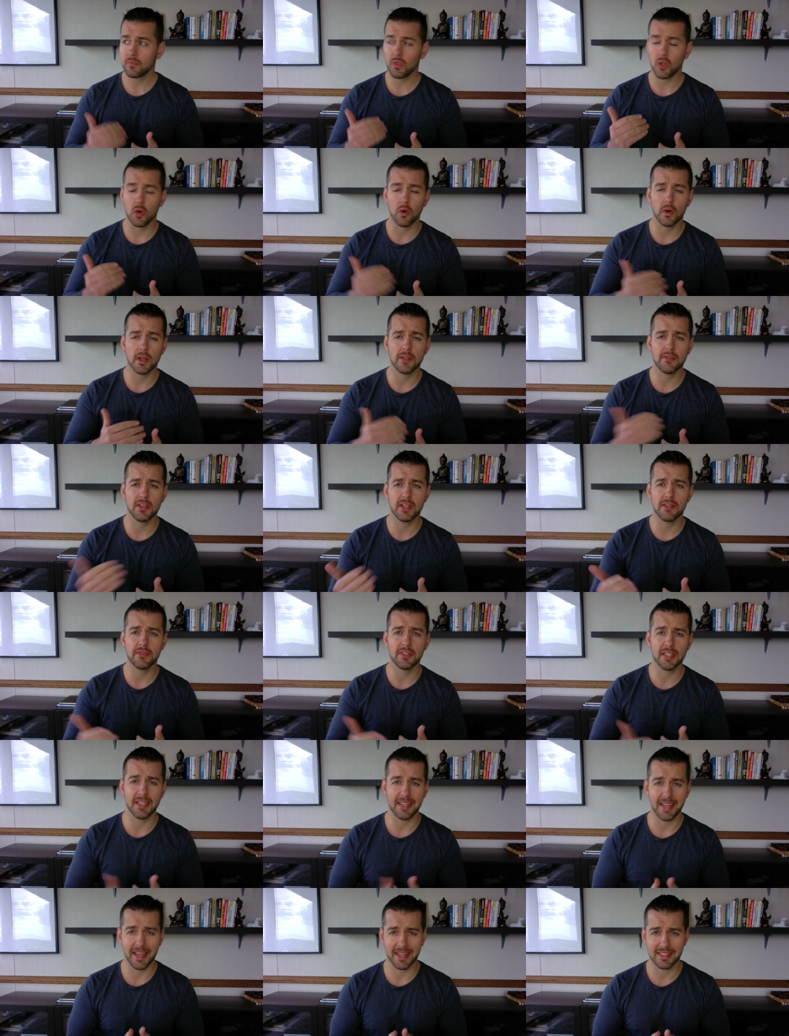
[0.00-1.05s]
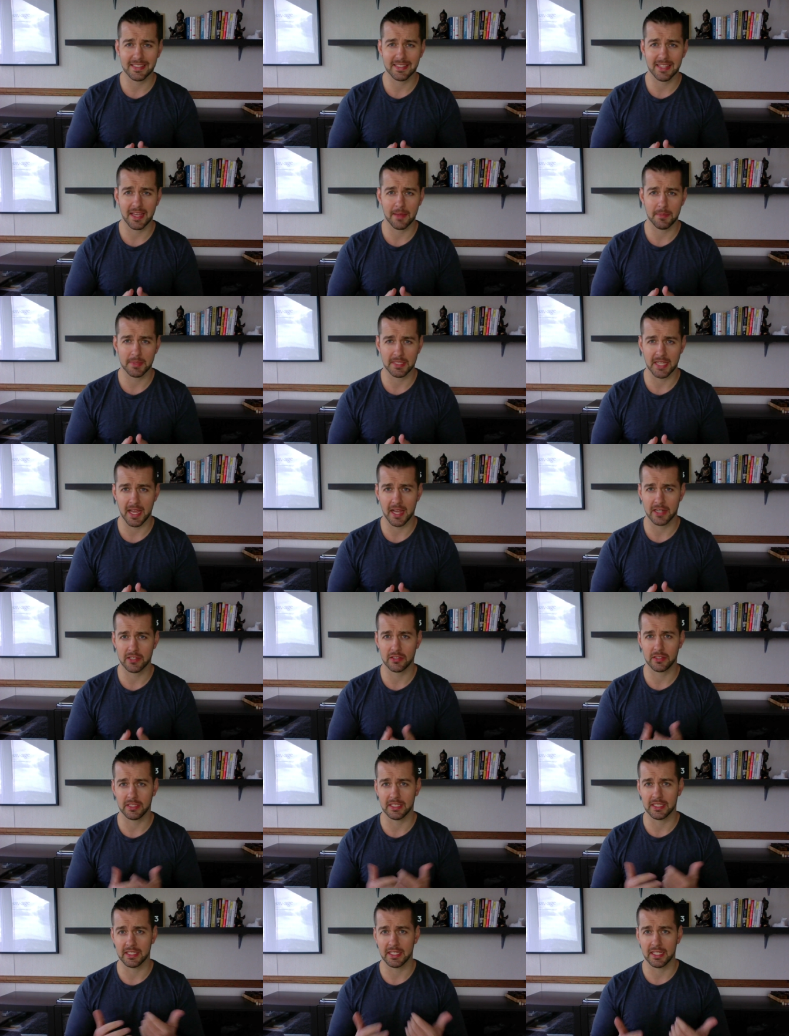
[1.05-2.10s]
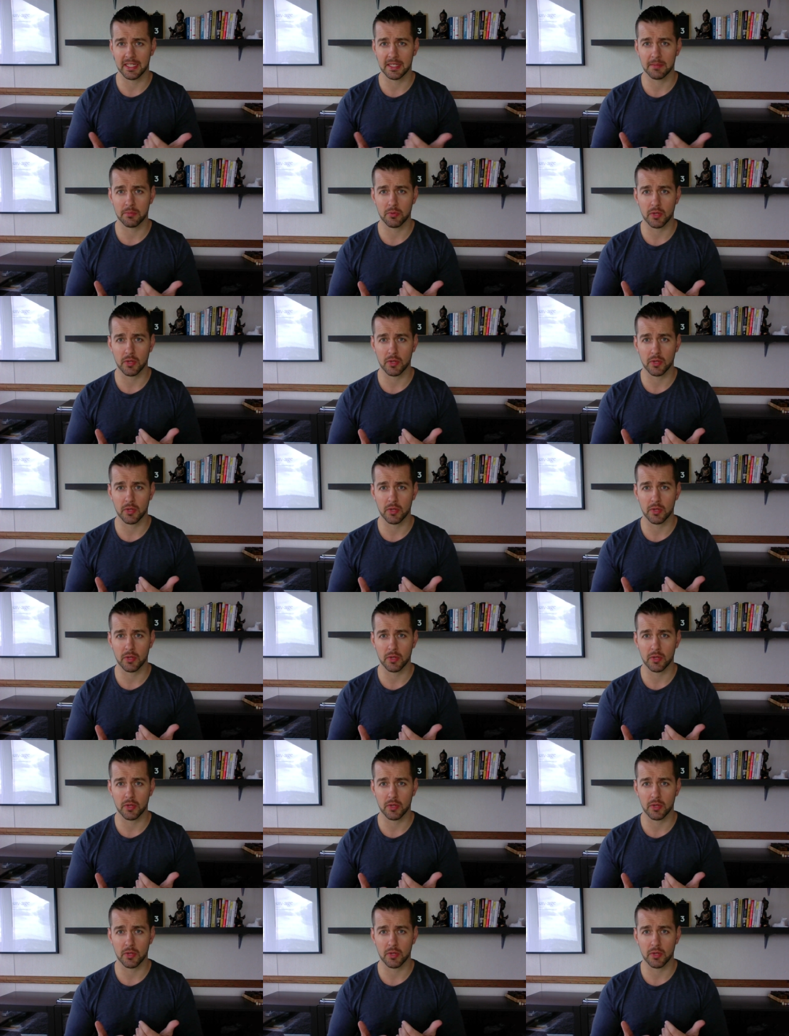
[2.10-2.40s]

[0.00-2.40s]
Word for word: or even if the next step is actually getting